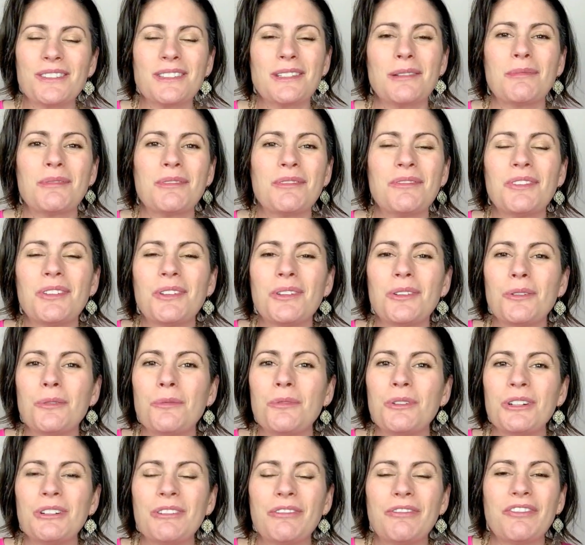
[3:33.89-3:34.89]
Some of you
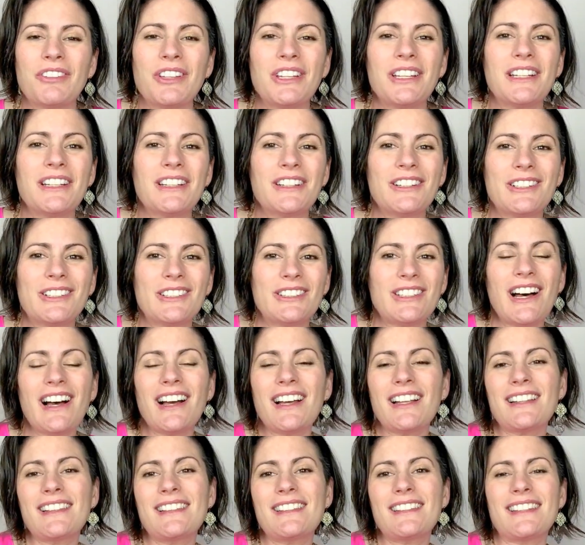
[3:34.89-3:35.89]
will feel
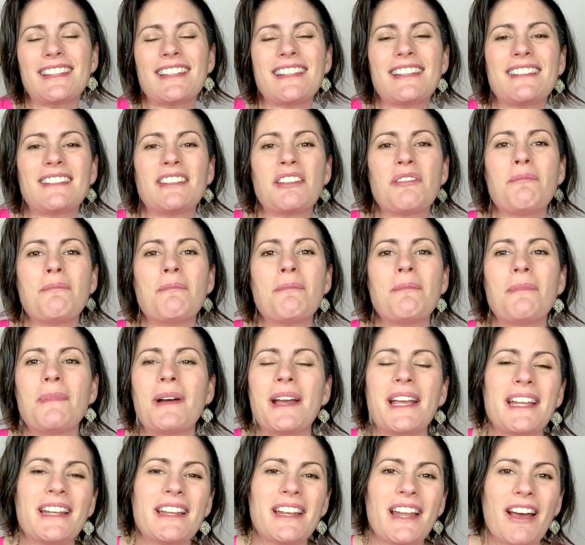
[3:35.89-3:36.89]
lots and some
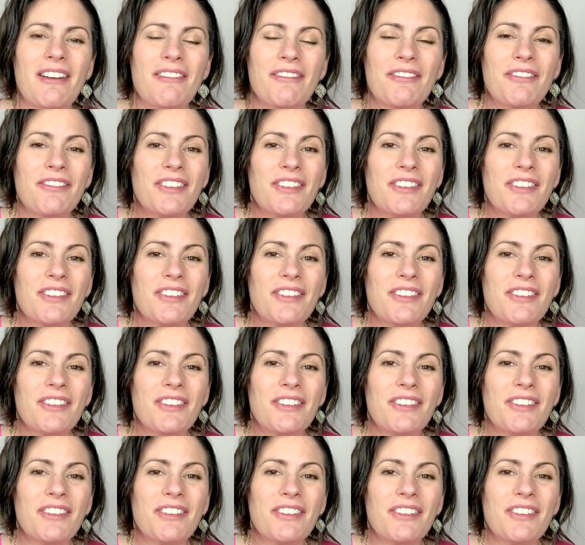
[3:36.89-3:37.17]
might not